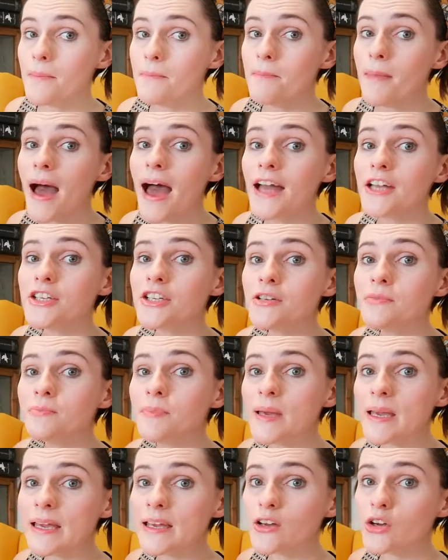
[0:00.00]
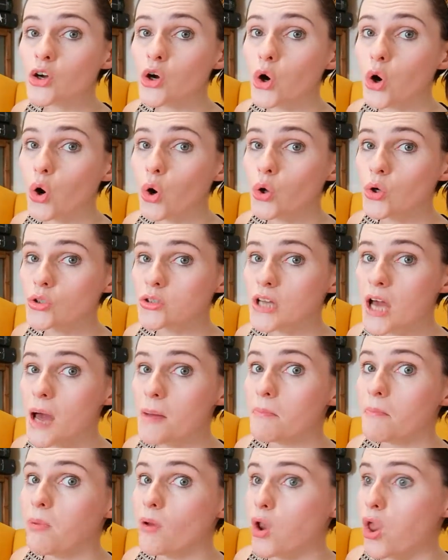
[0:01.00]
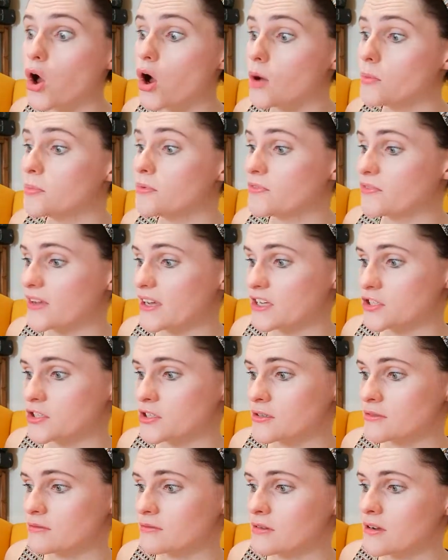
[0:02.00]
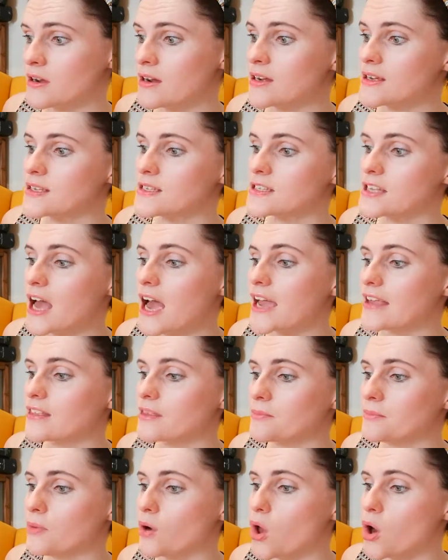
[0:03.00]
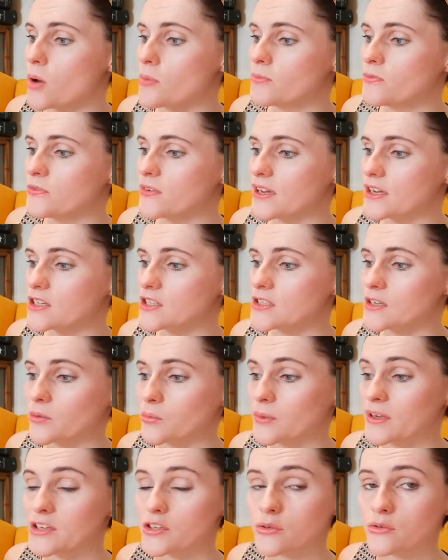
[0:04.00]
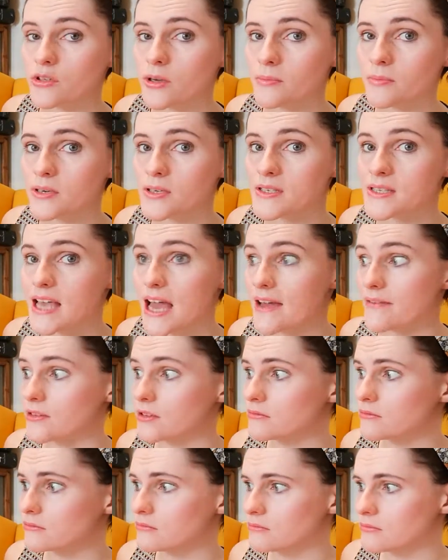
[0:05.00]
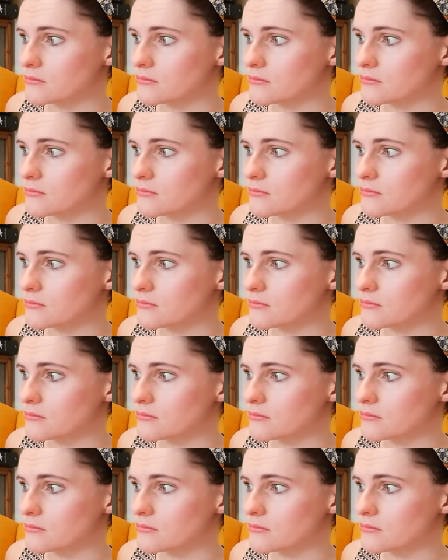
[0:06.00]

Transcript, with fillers: Imagine being called a blobfish, sighed the blobfish at window number seven.